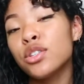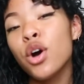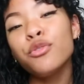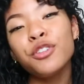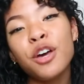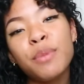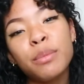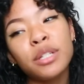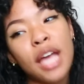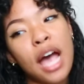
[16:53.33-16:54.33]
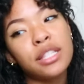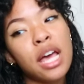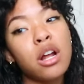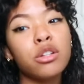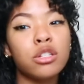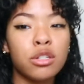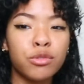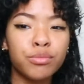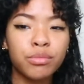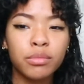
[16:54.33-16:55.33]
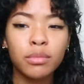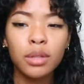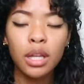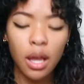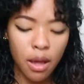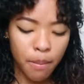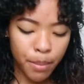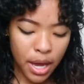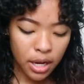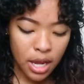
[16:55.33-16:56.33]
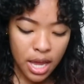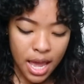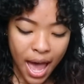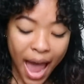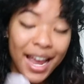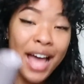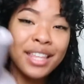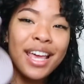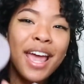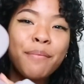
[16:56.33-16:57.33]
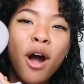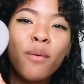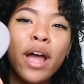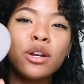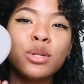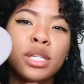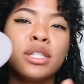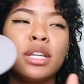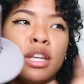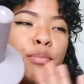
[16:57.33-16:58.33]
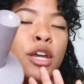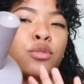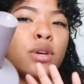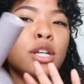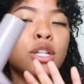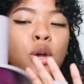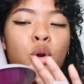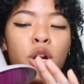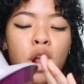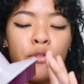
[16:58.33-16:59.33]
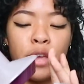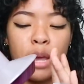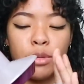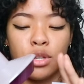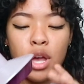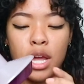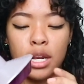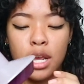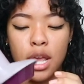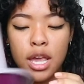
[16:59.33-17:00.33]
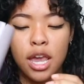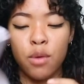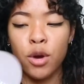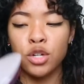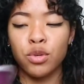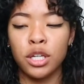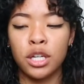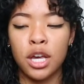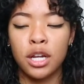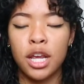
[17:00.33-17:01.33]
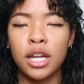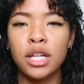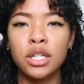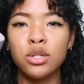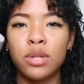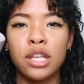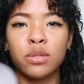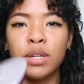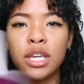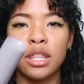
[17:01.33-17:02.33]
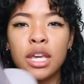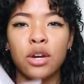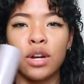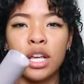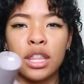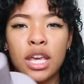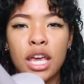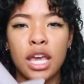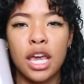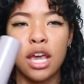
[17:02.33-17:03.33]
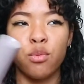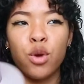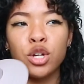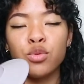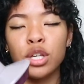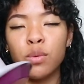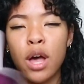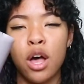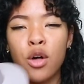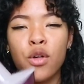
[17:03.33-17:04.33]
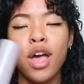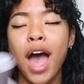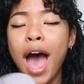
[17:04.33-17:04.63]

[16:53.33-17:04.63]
So hopefully I'll be able to cast that on soon. But I got a ball winder. This is the Knit Picks one. I just ordered it off of Amazon. It works really good. It doesn't do that squeaky thing or anything. It works really well.